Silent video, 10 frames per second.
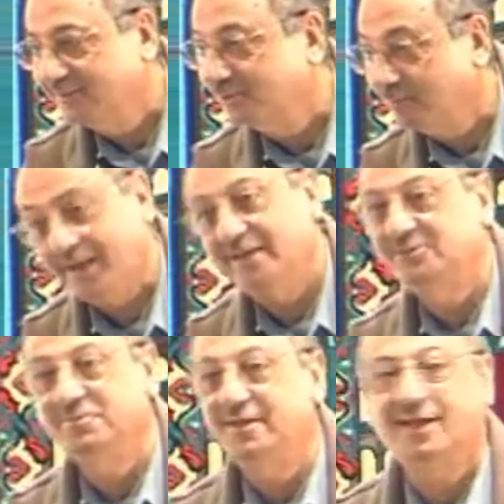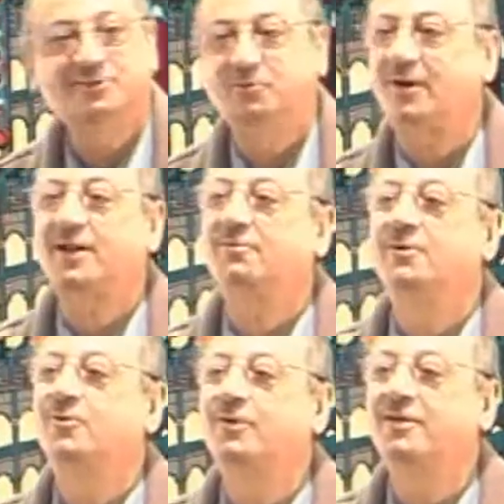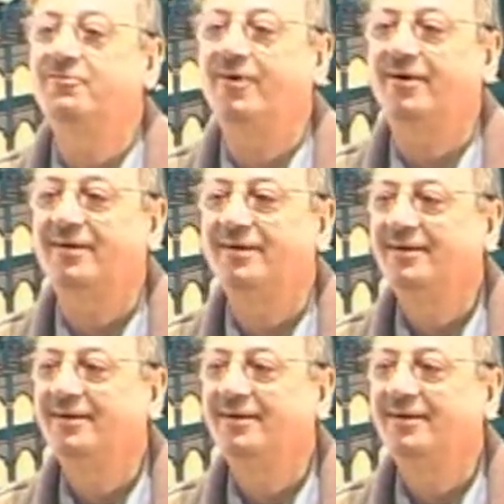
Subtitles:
Jumla Ismiya. So what are we looking for?